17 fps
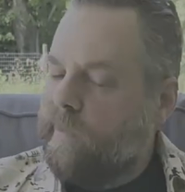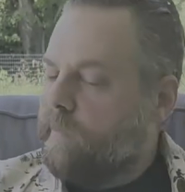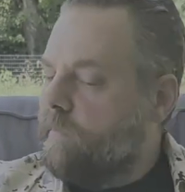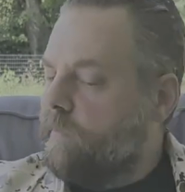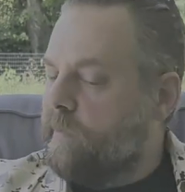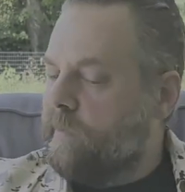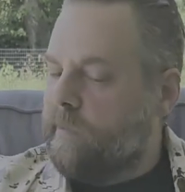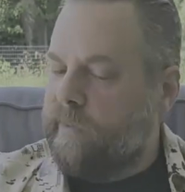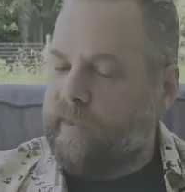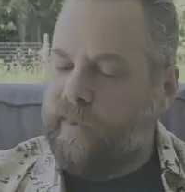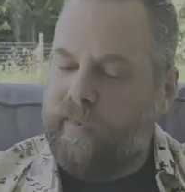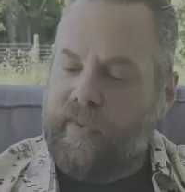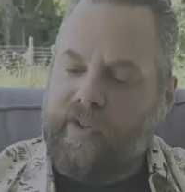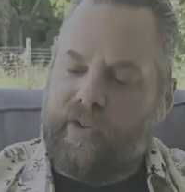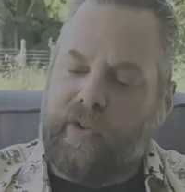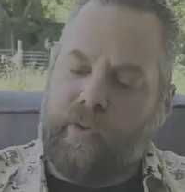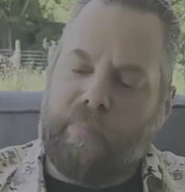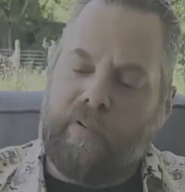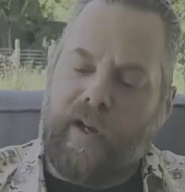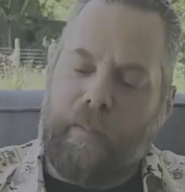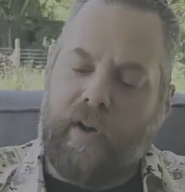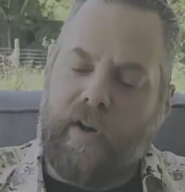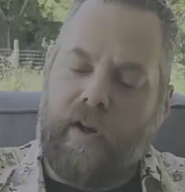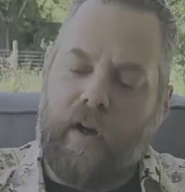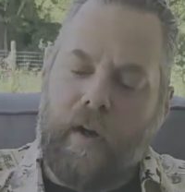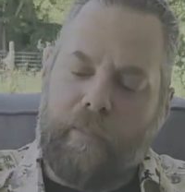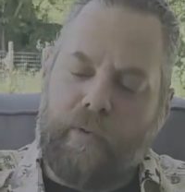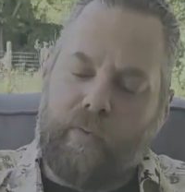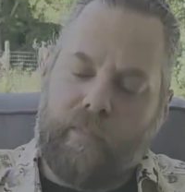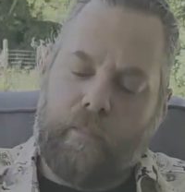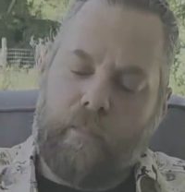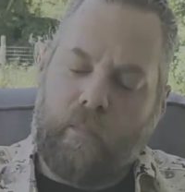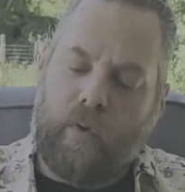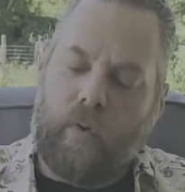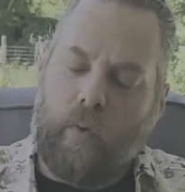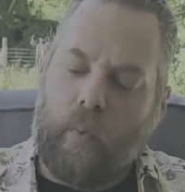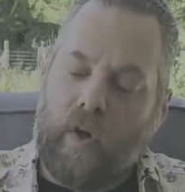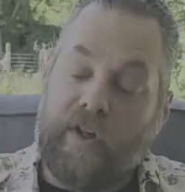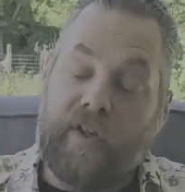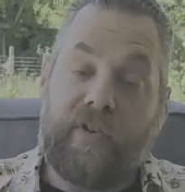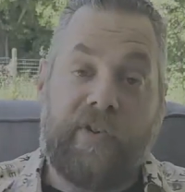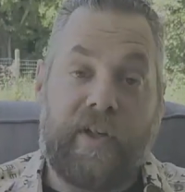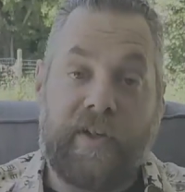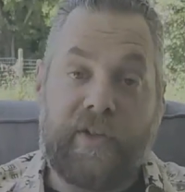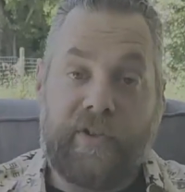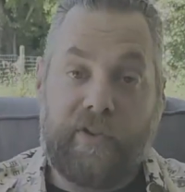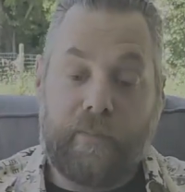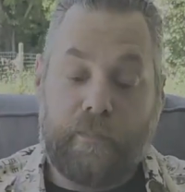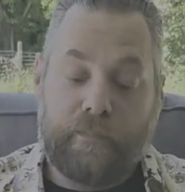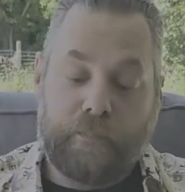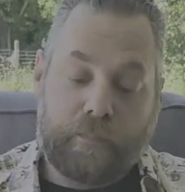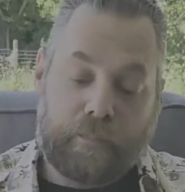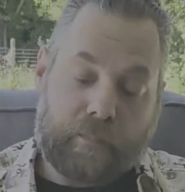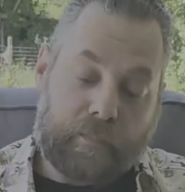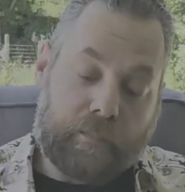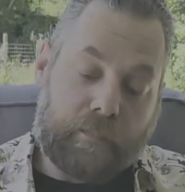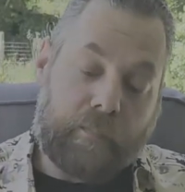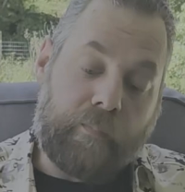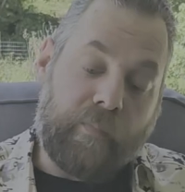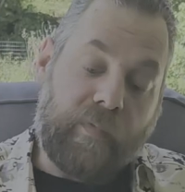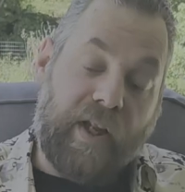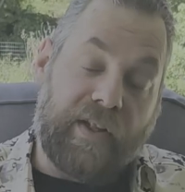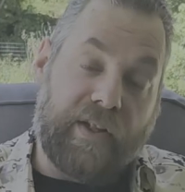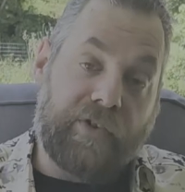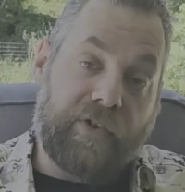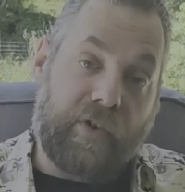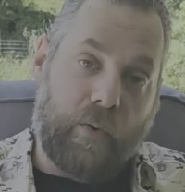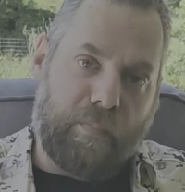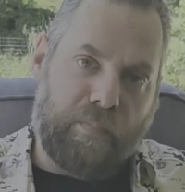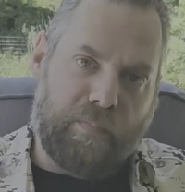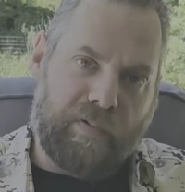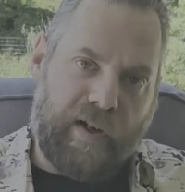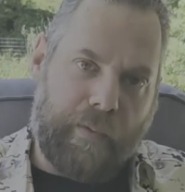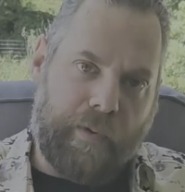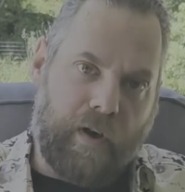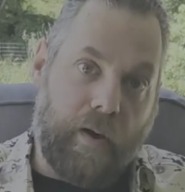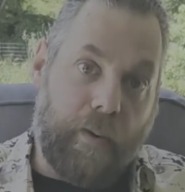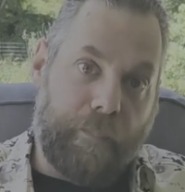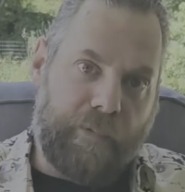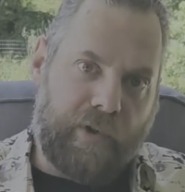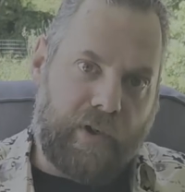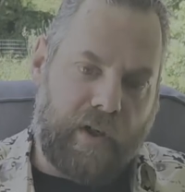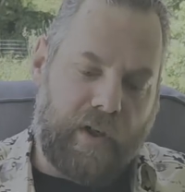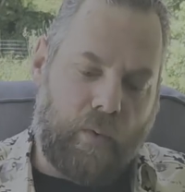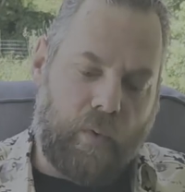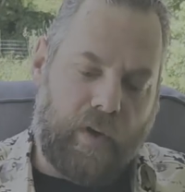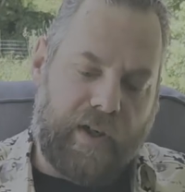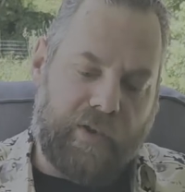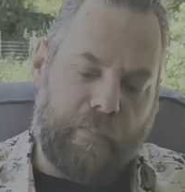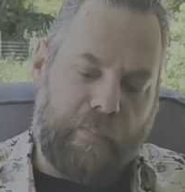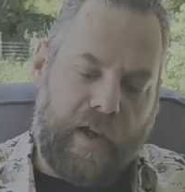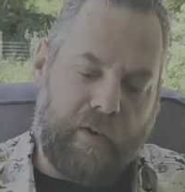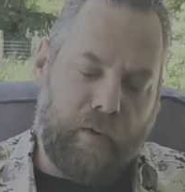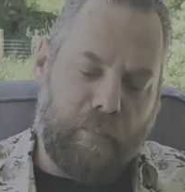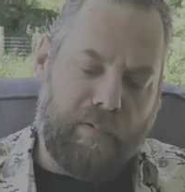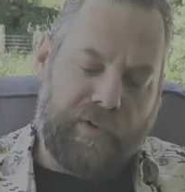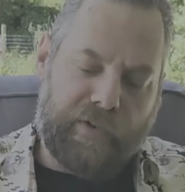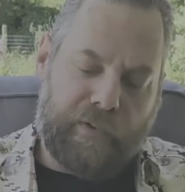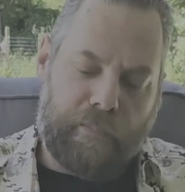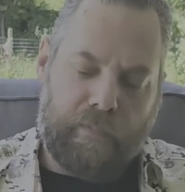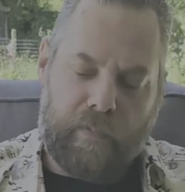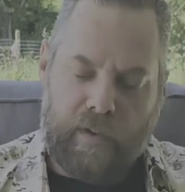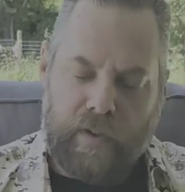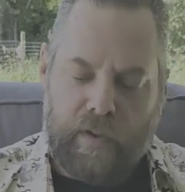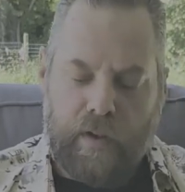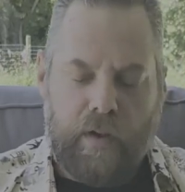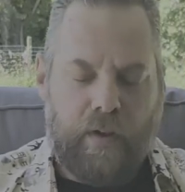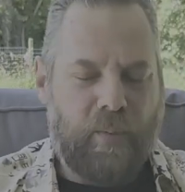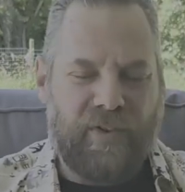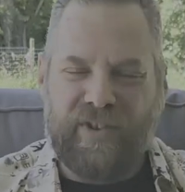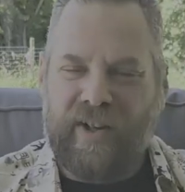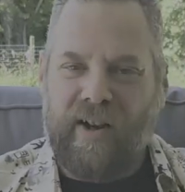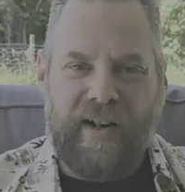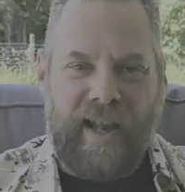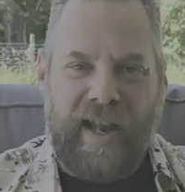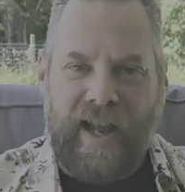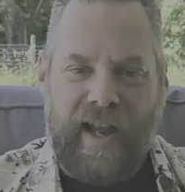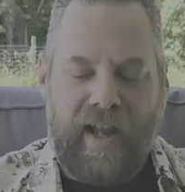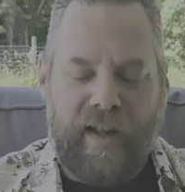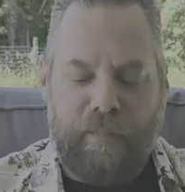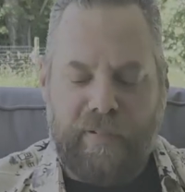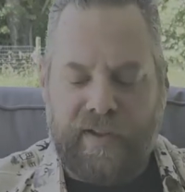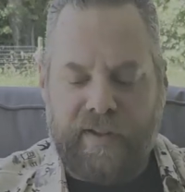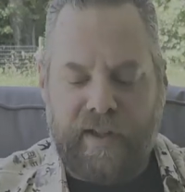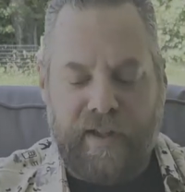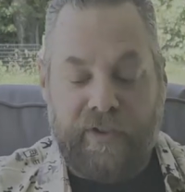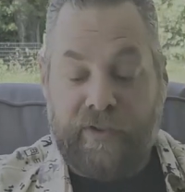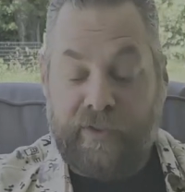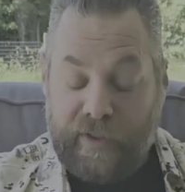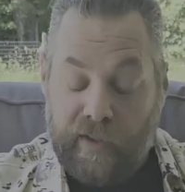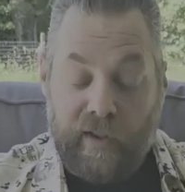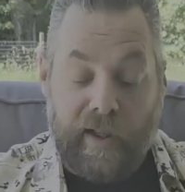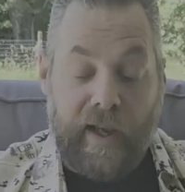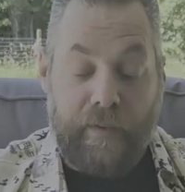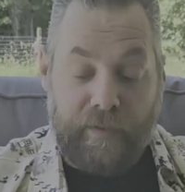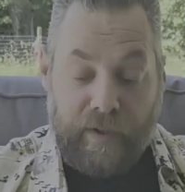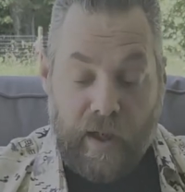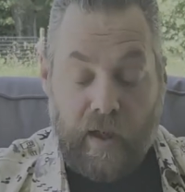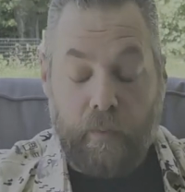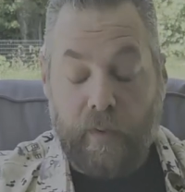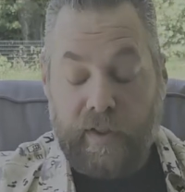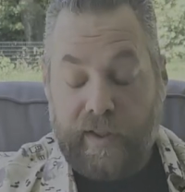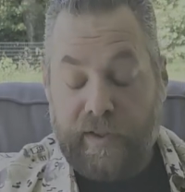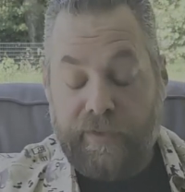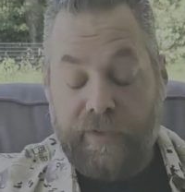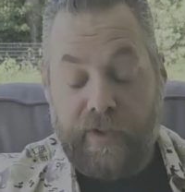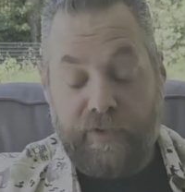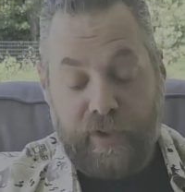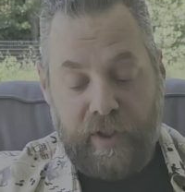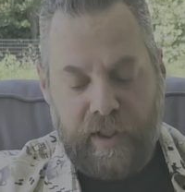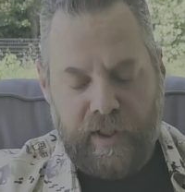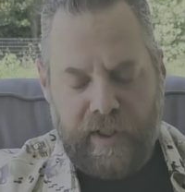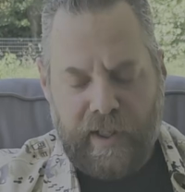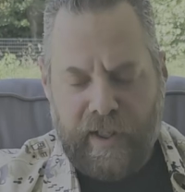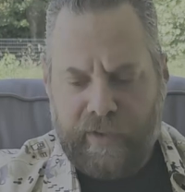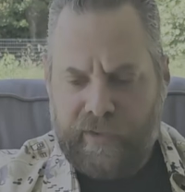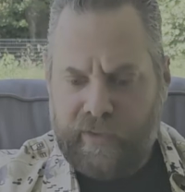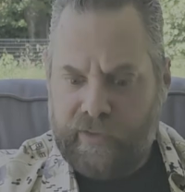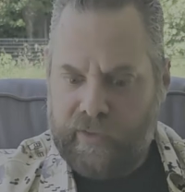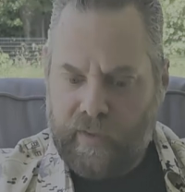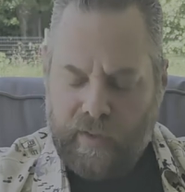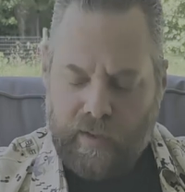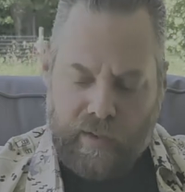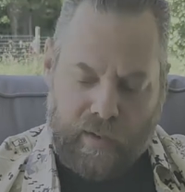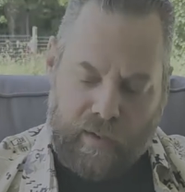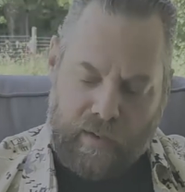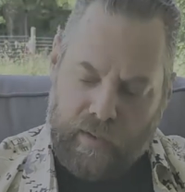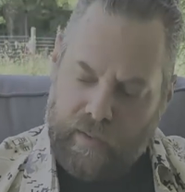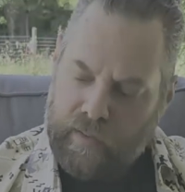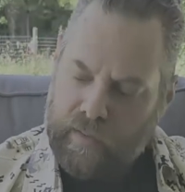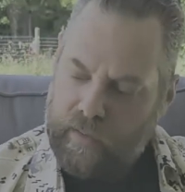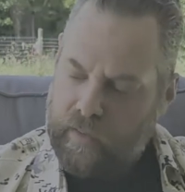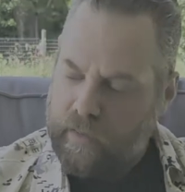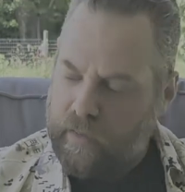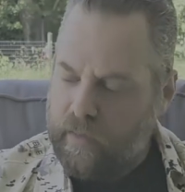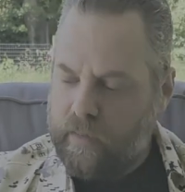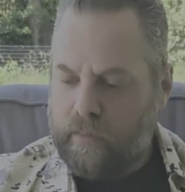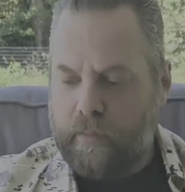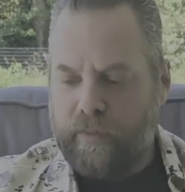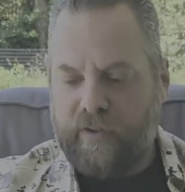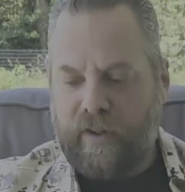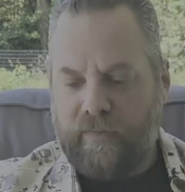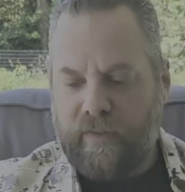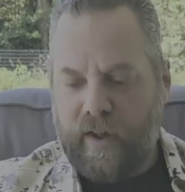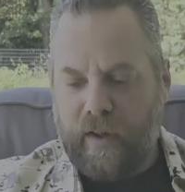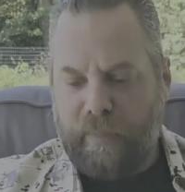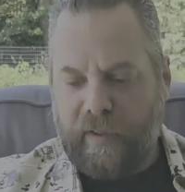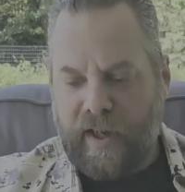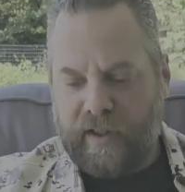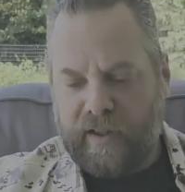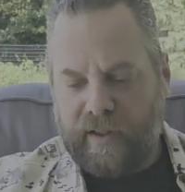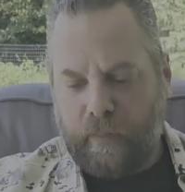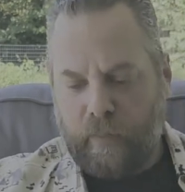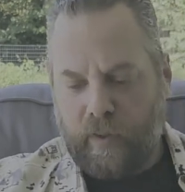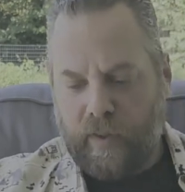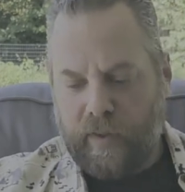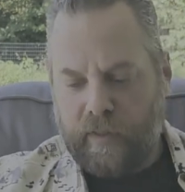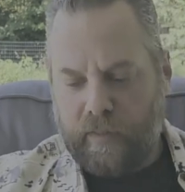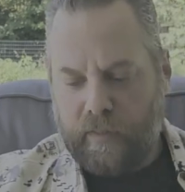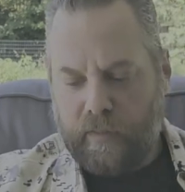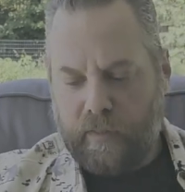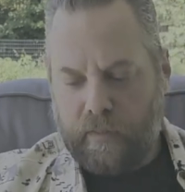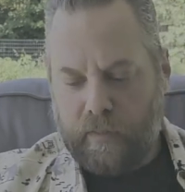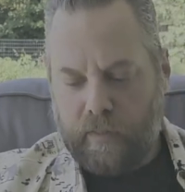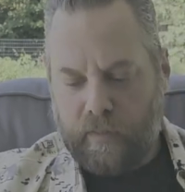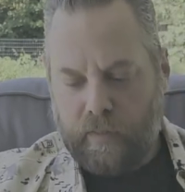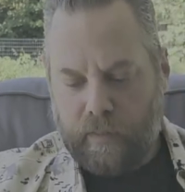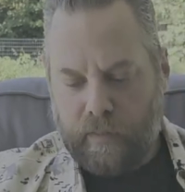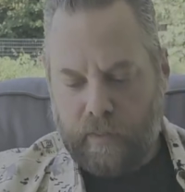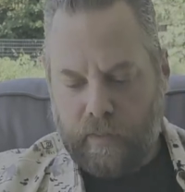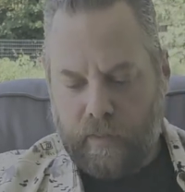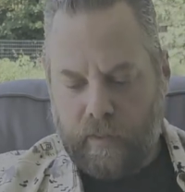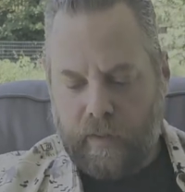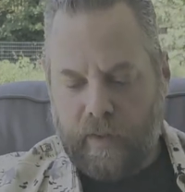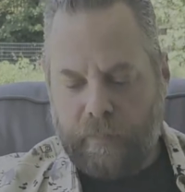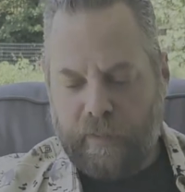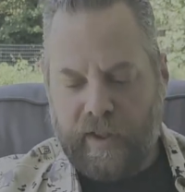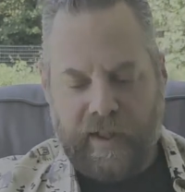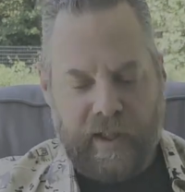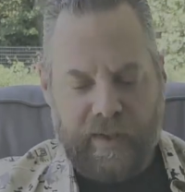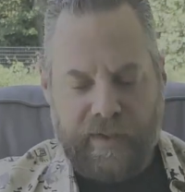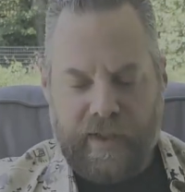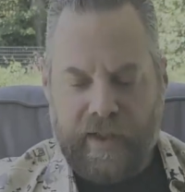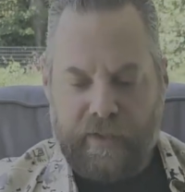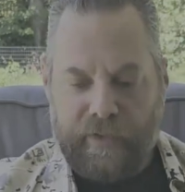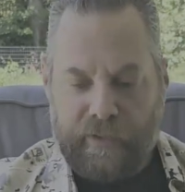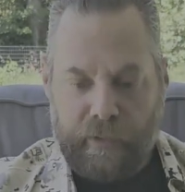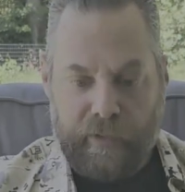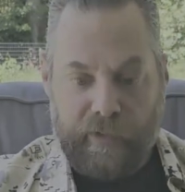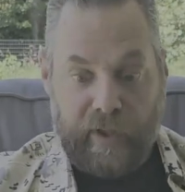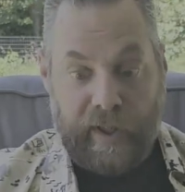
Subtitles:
this is the primary arms 1 to 6, and this is the primary arms 1X micro prism, which I already had, but they still have not released the GLX, which I very badly want. I'm gonna get that as soon as I